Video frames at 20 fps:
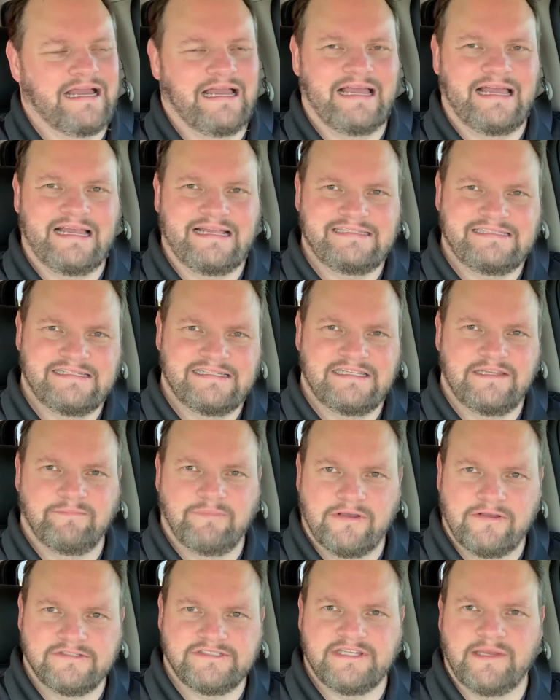I tend to
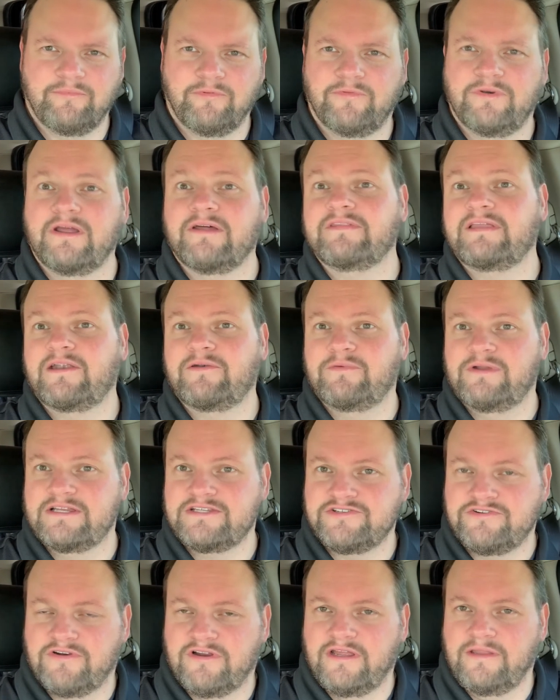post up around that
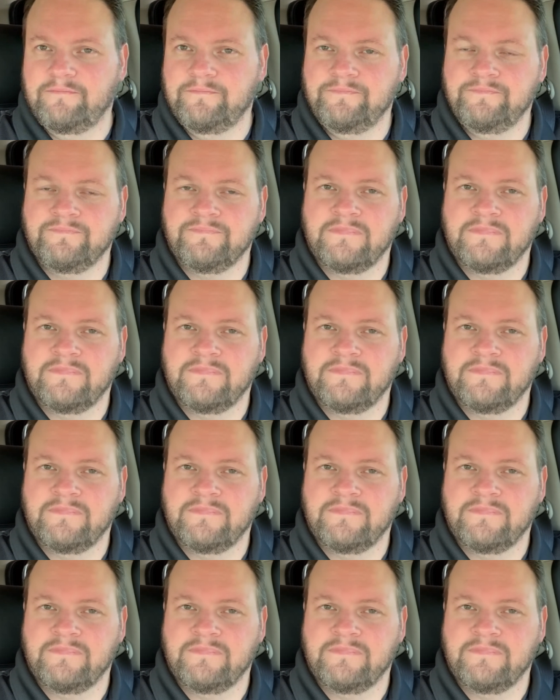restaurant.